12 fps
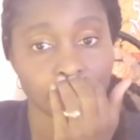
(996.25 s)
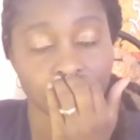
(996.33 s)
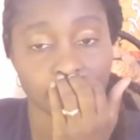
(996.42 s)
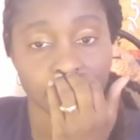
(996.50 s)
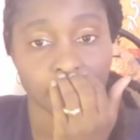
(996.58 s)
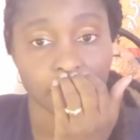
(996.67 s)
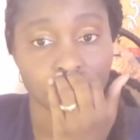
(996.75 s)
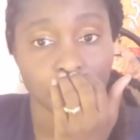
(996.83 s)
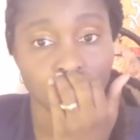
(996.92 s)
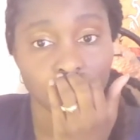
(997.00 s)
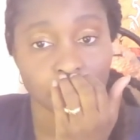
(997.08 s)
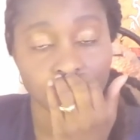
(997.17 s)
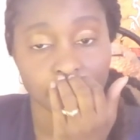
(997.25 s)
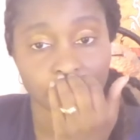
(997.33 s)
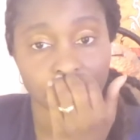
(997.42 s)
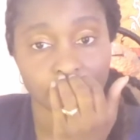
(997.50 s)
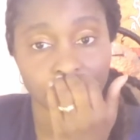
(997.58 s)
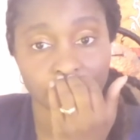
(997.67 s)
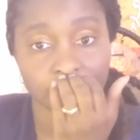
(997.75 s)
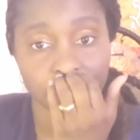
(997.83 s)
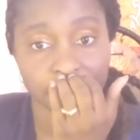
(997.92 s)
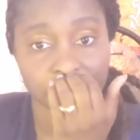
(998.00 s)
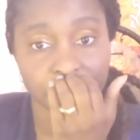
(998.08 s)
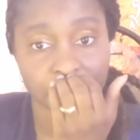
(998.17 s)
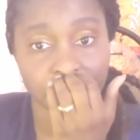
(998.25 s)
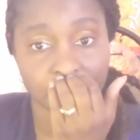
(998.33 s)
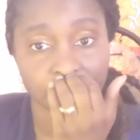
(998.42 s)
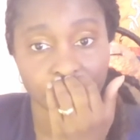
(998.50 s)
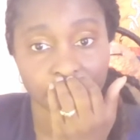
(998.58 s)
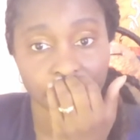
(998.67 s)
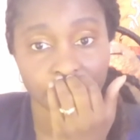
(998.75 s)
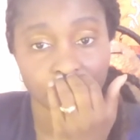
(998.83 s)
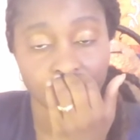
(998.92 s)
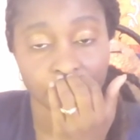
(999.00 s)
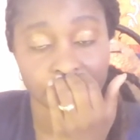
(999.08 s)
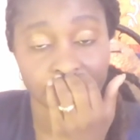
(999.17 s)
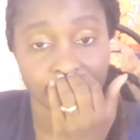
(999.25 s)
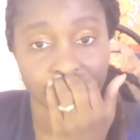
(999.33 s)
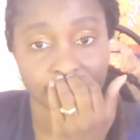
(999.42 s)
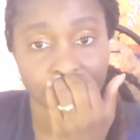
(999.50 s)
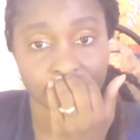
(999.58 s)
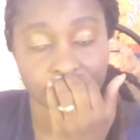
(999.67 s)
The unknown leaves me upset,